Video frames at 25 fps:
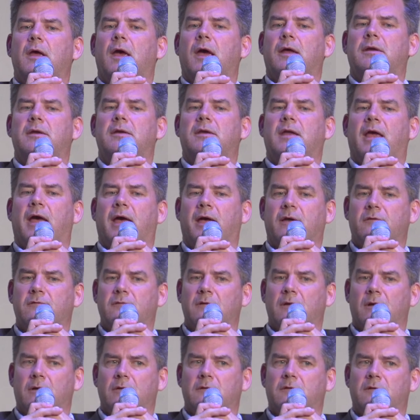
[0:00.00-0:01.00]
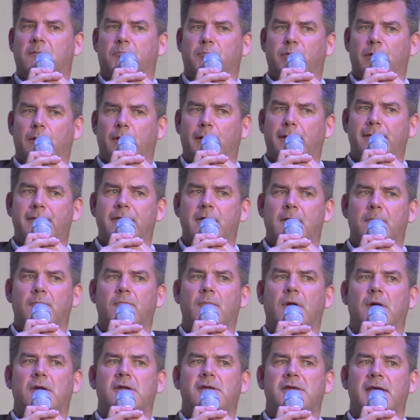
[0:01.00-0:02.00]
and it has not deployed
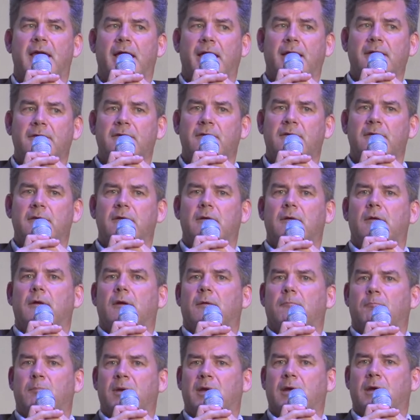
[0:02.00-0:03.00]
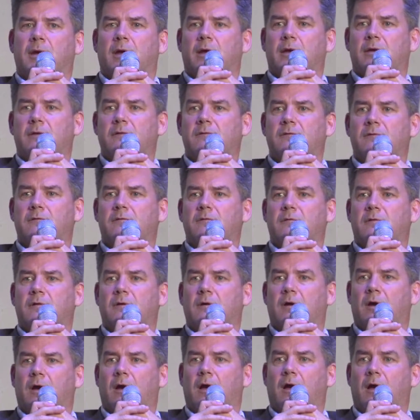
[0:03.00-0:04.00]
them yet because
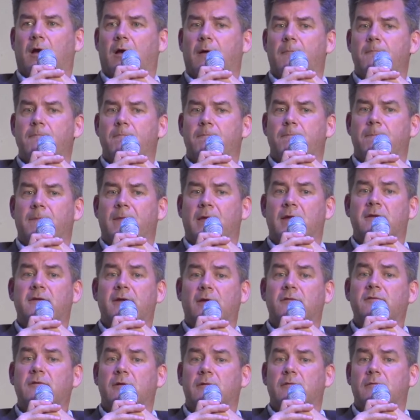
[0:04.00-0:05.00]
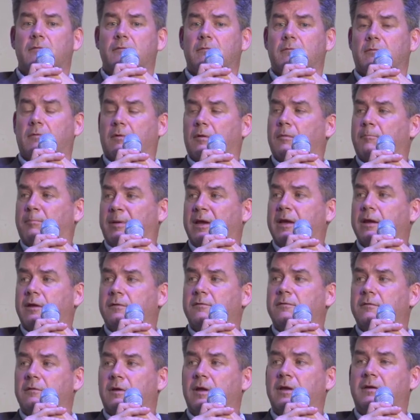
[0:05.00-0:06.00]
um, it doesn't
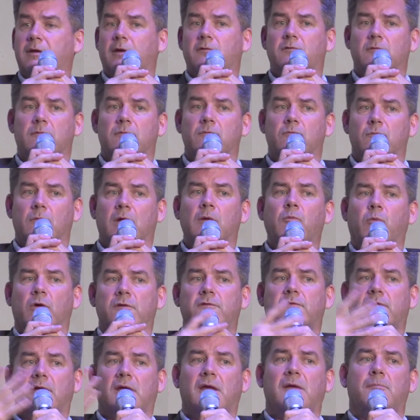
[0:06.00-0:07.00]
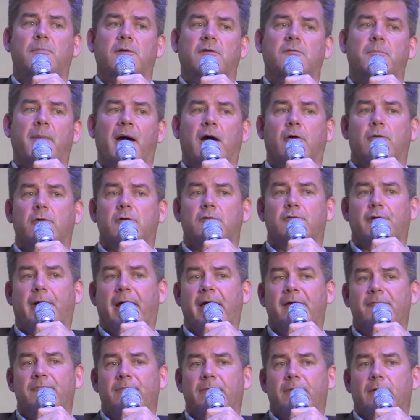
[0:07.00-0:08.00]
because it doesn't it wants to keep its powder
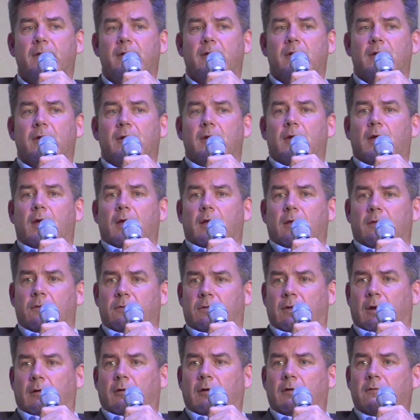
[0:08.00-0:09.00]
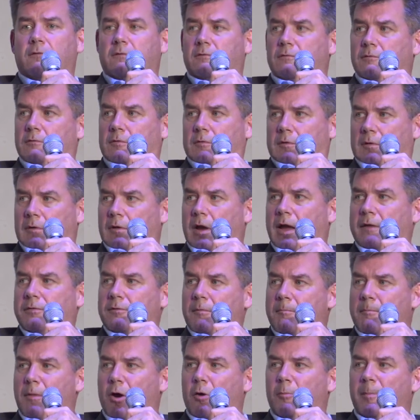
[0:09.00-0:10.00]
dry. There is at
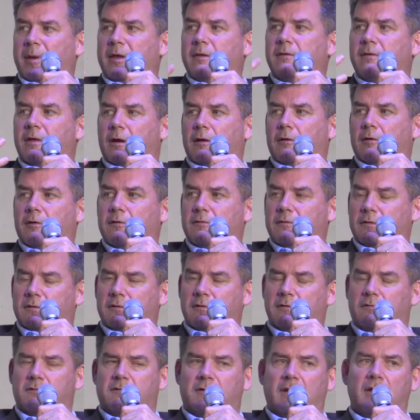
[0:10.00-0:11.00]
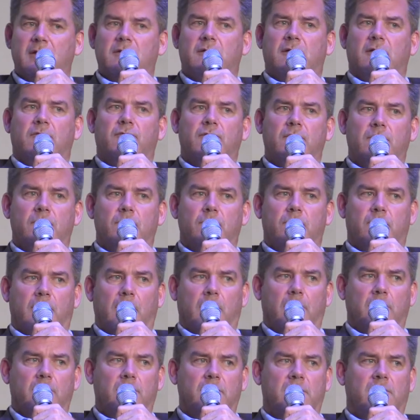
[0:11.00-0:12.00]
the moment there is a distinctive
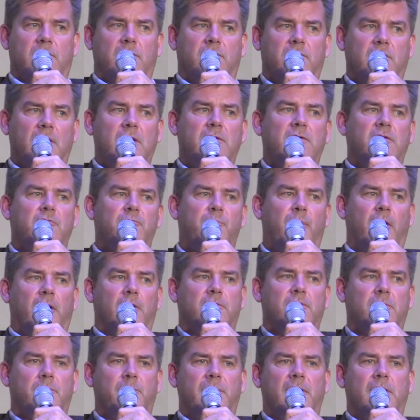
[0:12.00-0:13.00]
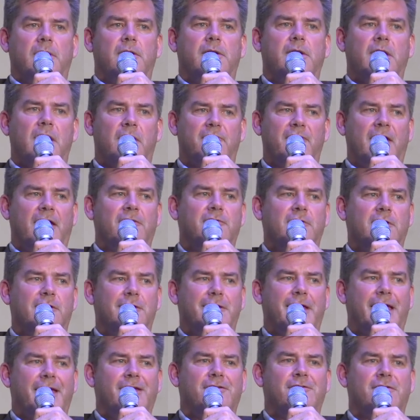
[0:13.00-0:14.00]
there is a distinctive possibility of
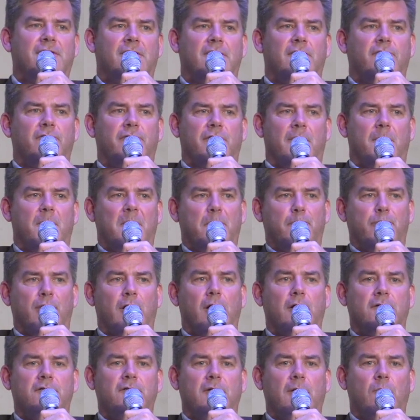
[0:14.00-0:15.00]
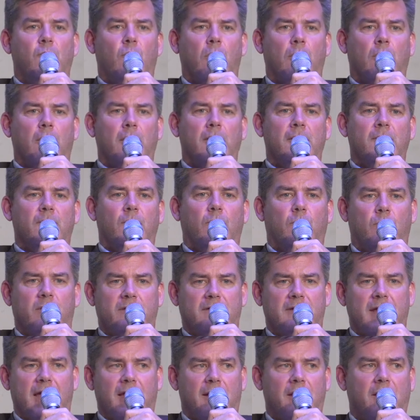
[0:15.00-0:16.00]
escalation from a proxy war
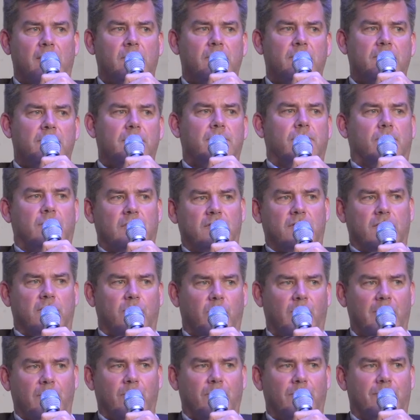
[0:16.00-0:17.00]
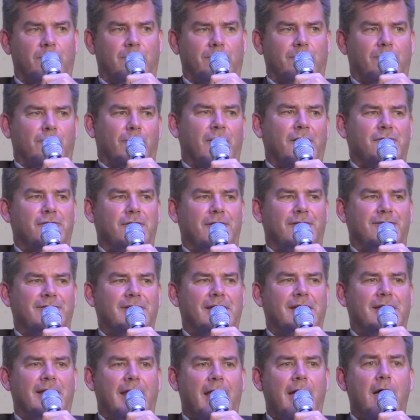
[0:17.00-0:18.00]
with NATO, which is what Russia is
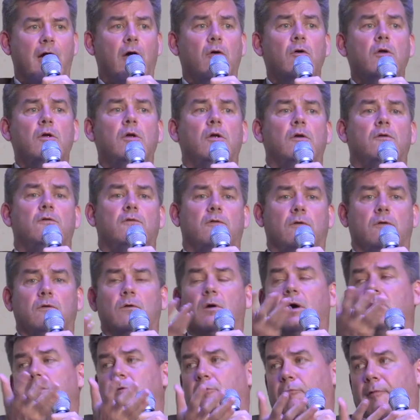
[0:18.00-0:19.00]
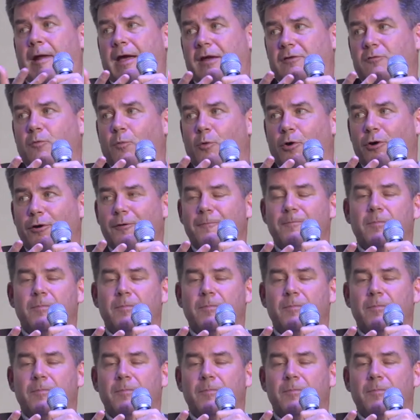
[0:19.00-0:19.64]
in now, to a direct war